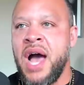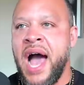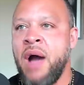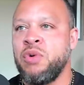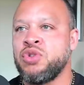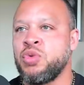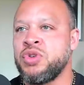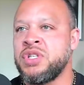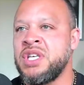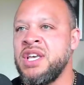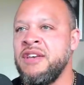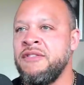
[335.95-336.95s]
I was
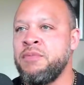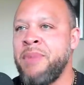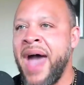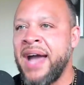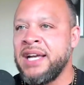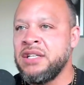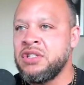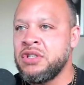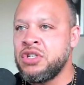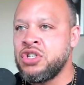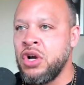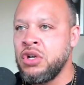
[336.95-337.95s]
received back into the
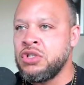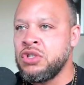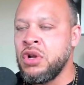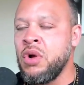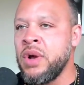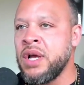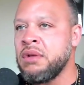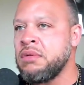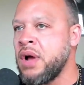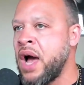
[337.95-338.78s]
church through it.